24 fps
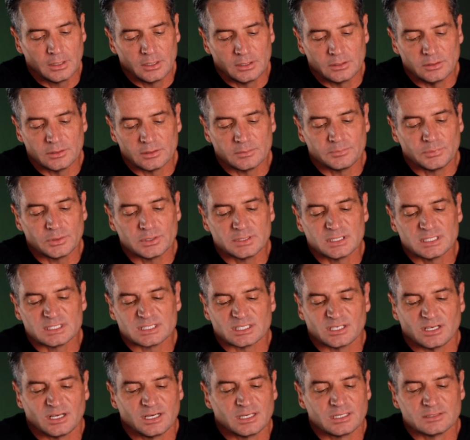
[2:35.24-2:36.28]
You can put this
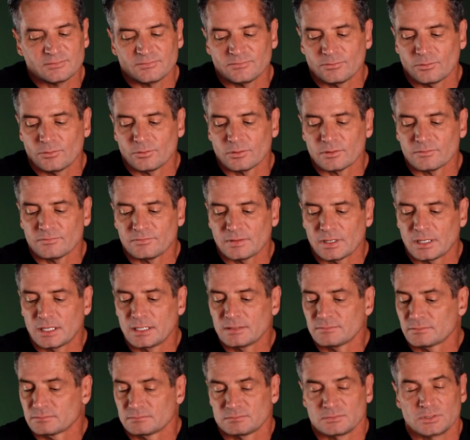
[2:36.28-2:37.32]
on 4 or
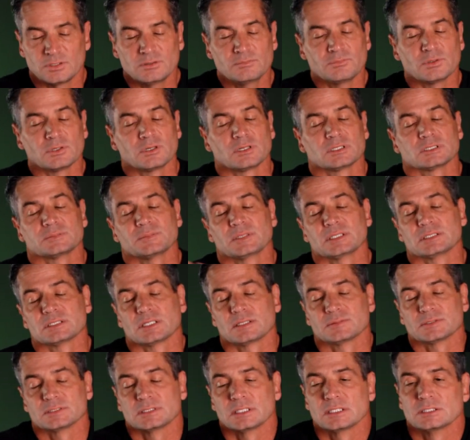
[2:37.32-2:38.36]
5, you can put on as many
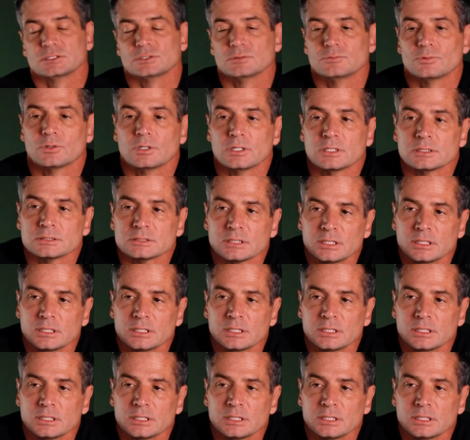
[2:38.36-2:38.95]
times a day as you want.